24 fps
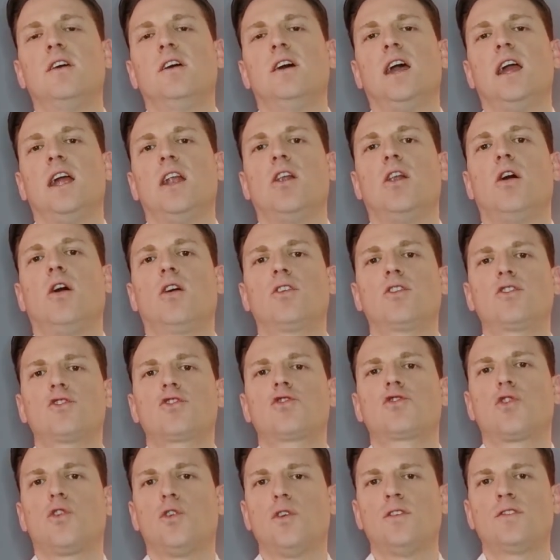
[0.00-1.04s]
a
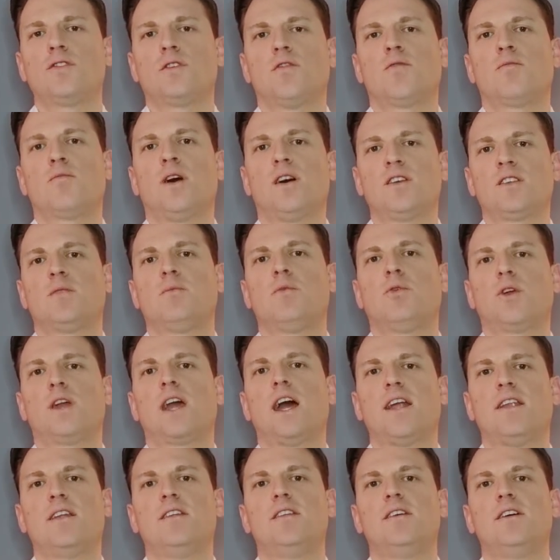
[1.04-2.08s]
large choice of possible
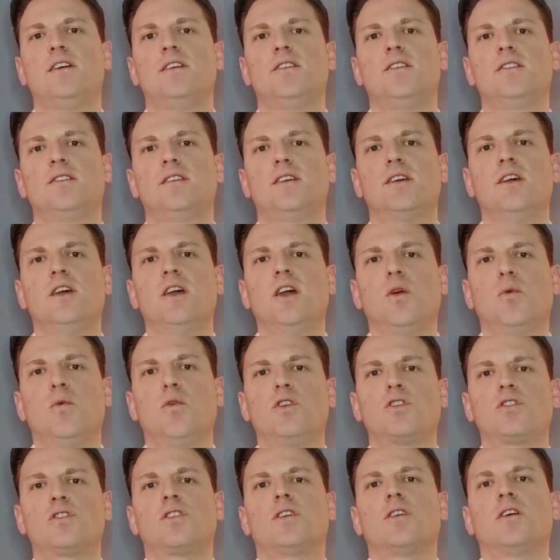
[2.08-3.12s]
candidates
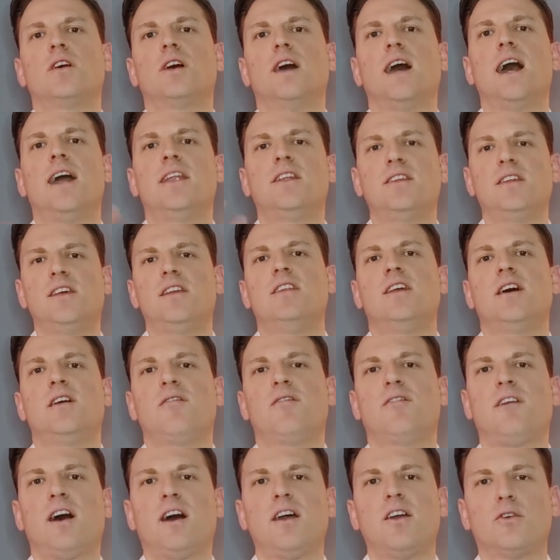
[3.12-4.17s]
which handed in their
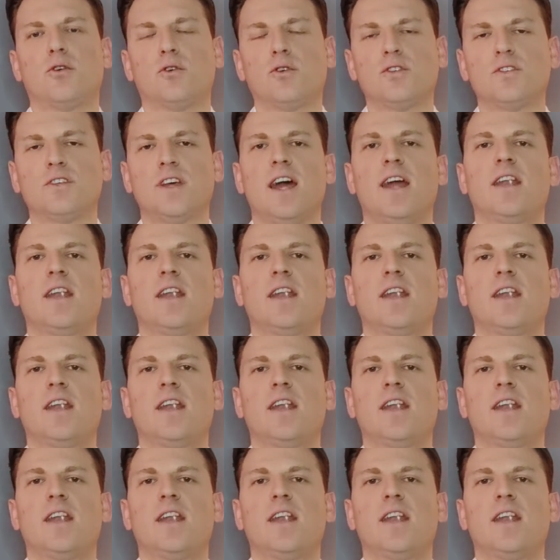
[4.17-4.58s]
files,